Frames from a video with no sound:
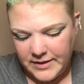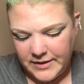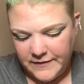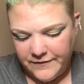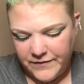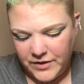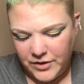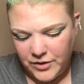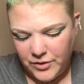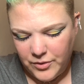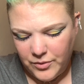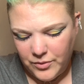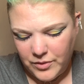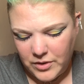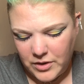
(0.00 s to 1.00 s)
if
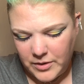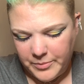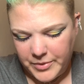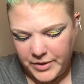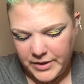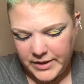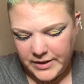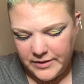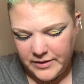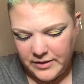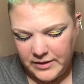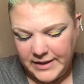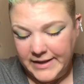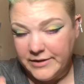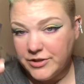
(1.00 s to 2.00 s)
you are putting the
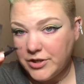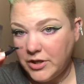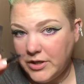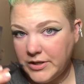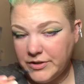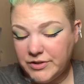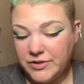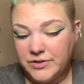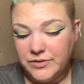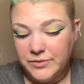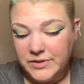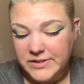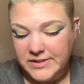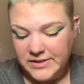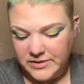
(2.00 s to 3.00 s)
lash on as
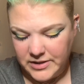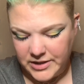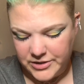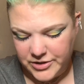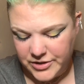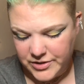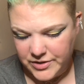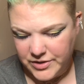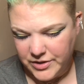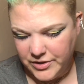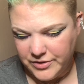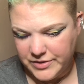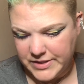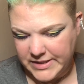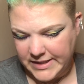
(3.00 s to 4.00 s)
soon as it touches to
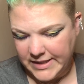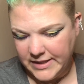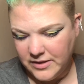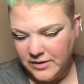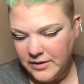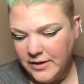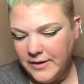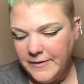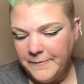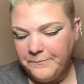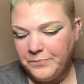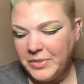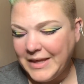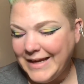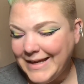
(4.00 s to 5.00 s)
your skin,
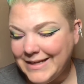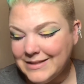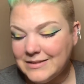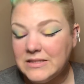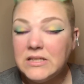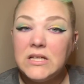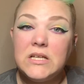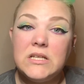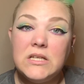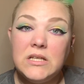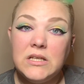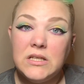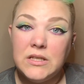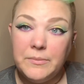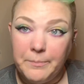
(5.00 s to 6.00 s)
it is
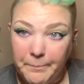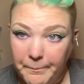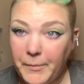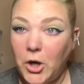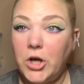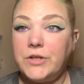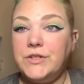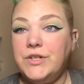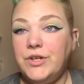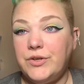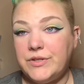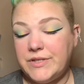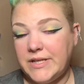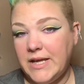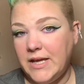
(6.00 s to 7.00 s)
marked to
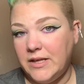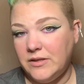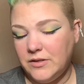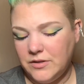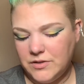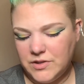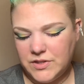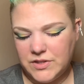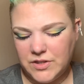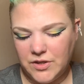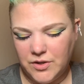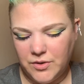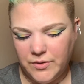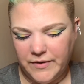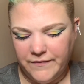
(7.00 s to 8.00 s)
your skin.
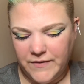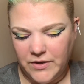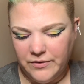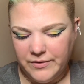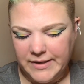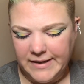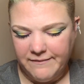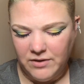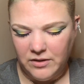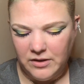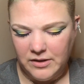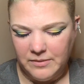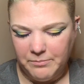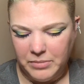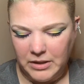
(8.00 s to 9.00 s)
So if you don't have a
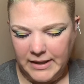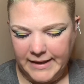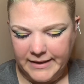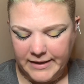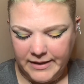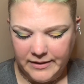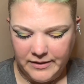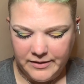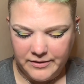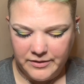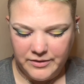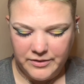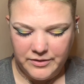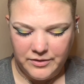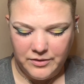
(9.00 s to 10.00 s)
lot of black
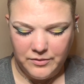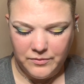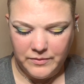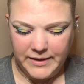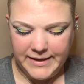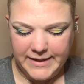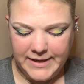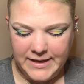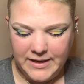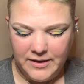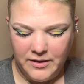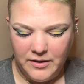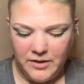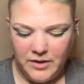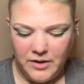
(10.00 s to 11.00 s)
eyeliner on
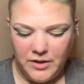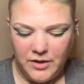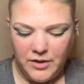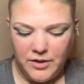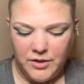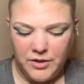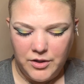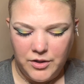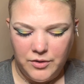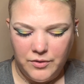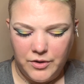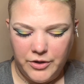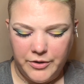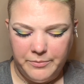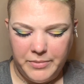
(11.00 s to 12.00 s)
already, you
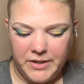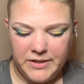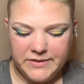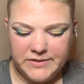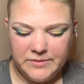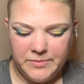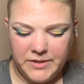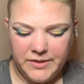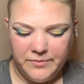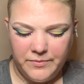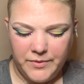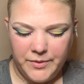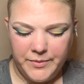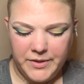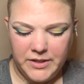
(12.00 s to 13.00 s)
could possibly
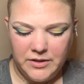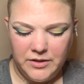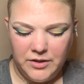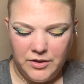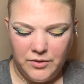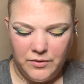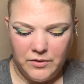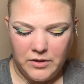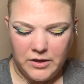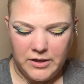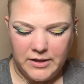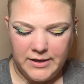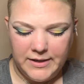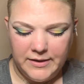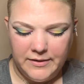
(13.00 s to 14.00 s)
ruin
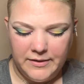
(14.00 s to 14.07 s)
your